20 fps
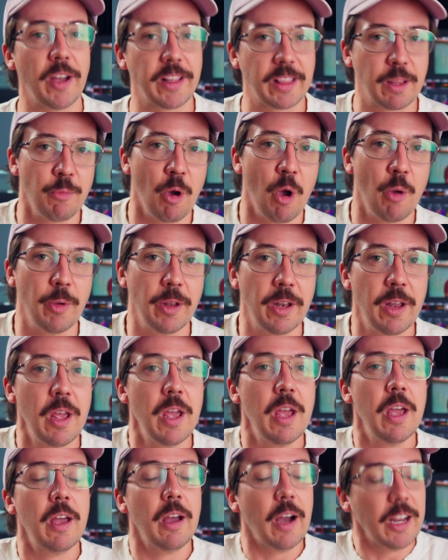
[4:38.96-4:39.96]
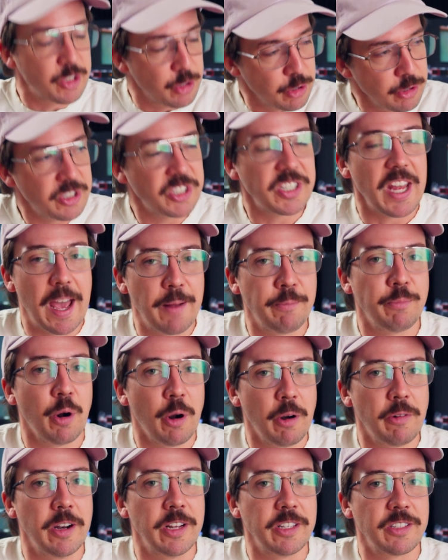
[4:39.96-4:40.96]
at the moment. I do stan
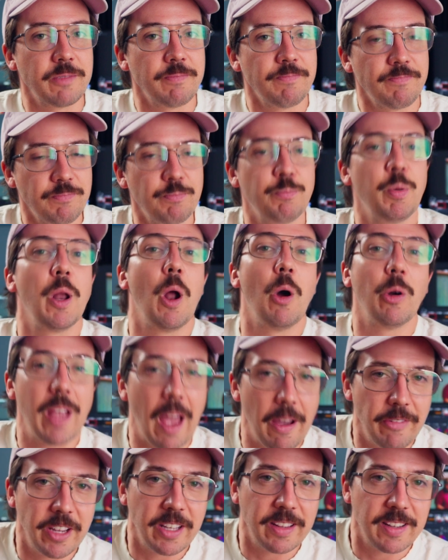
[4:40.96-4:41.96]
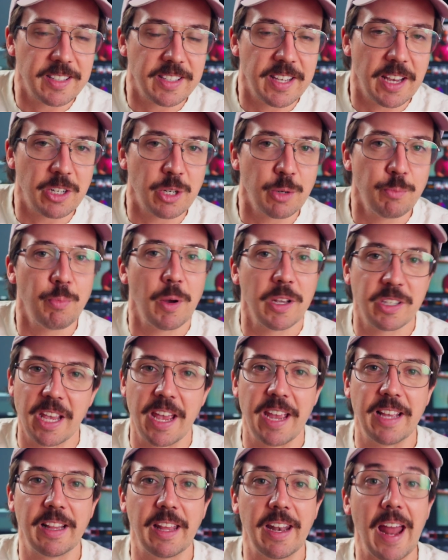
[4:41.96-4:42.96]
ProRes, but I'll caveat this section by
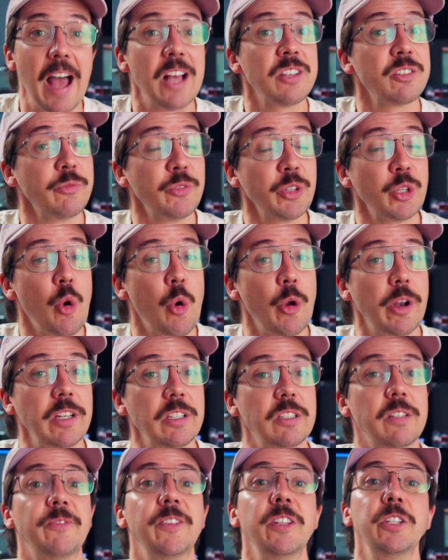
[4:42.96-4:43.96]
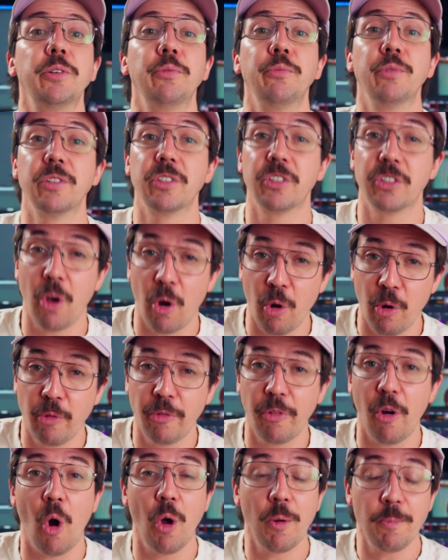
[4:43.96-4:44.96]
saying that as of recording, DaVinci
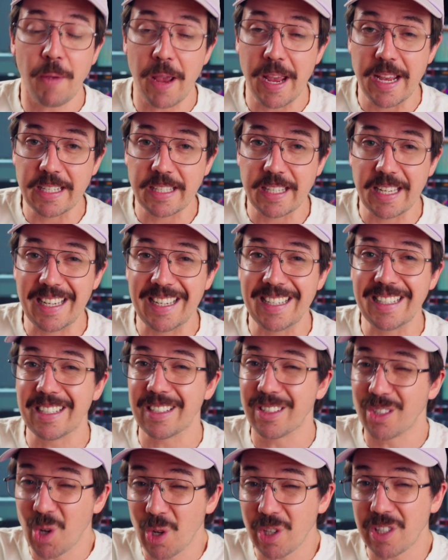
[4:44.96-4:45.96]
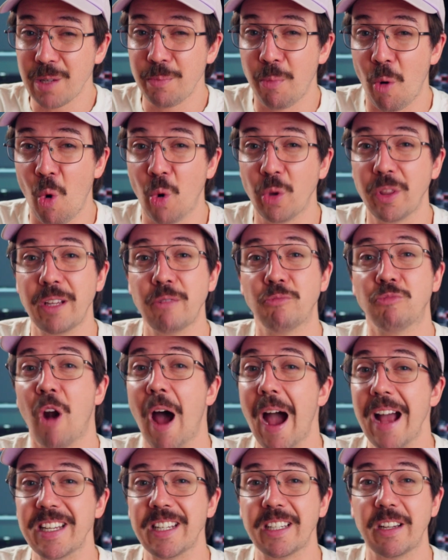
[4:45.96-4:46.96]
Resolve on PC does not support the
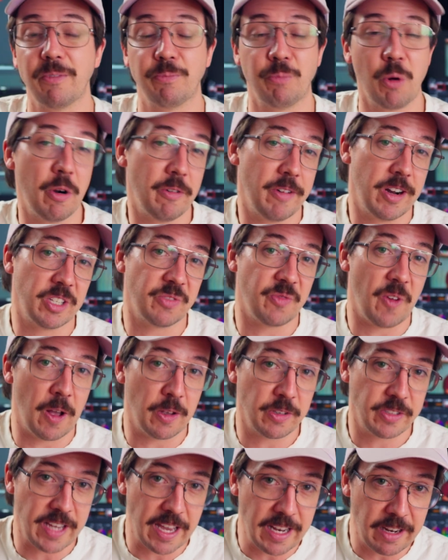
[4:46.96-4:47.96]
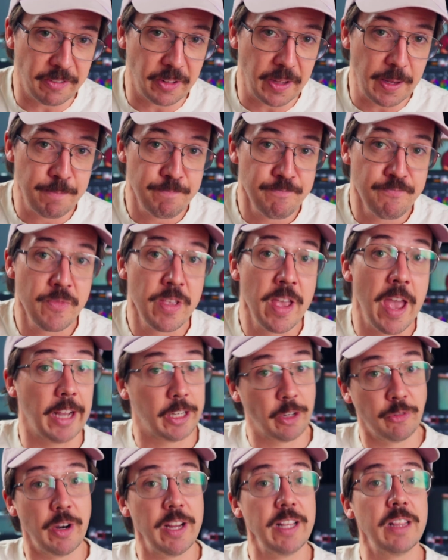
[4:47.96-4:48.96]
writing of ProRes files natively. It
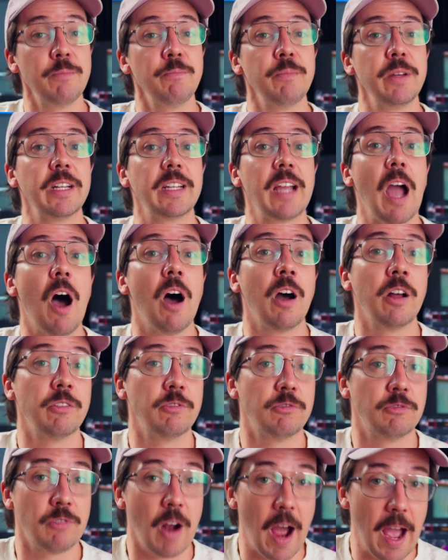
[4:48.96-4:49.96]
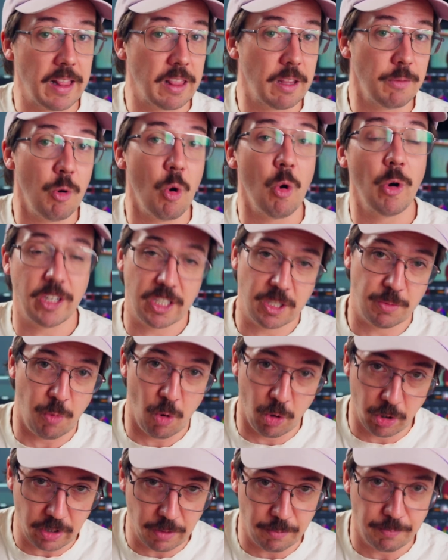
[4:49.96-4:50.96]
can read them, but it can't write them or
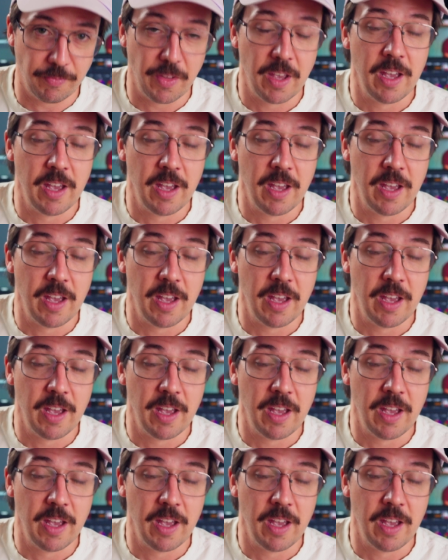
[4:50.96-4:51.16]
export them.